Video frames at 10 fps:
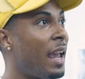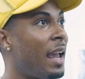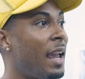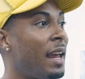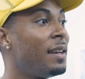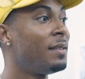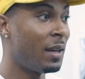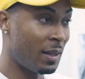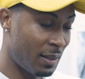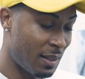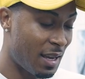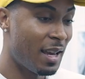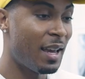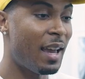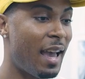And yes,
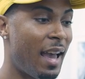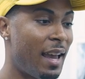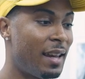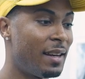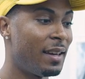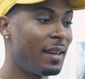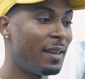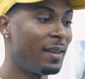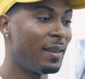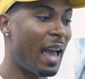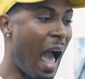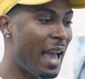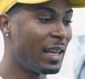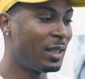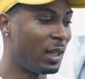and
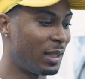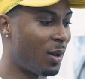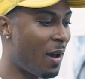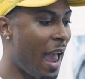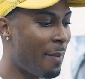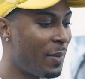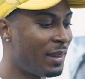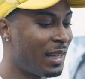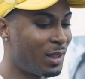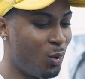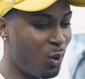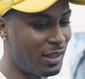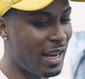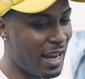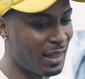it's just so happened that
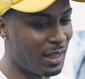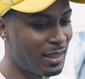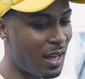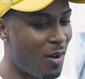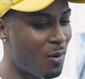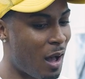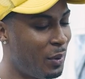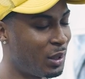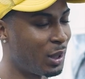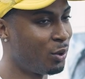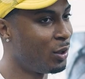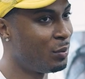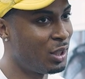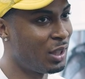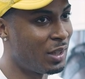towards the end of the song, I put the
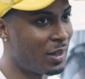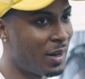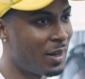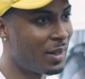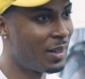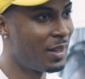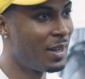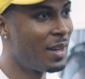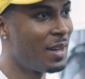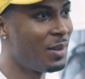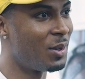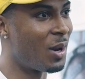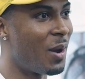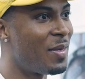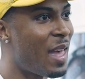Crip shit in there.
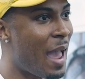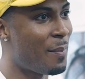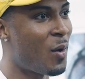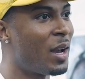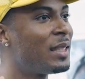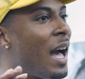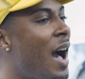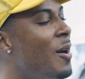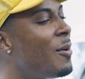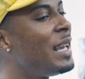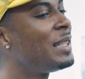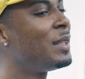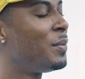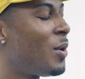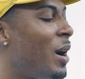You know, and that part, it's
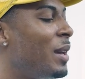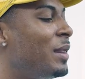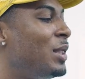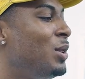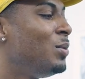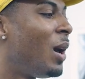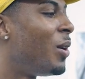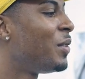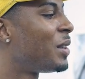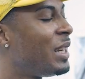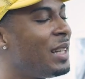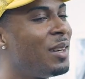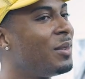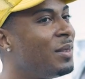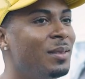always the part that you don't even
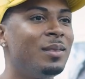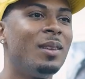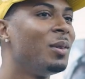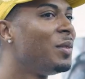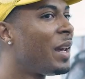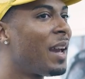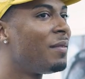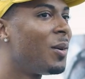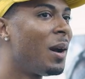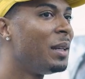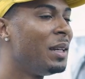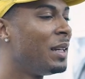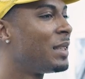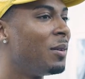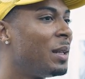think on. Don't even have no
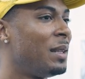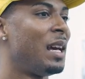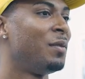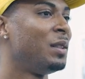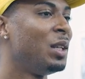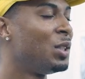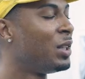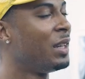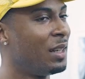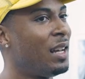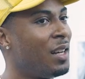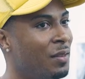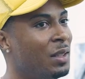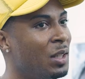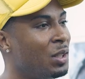idea it's going to get a lot of attention to get a lot of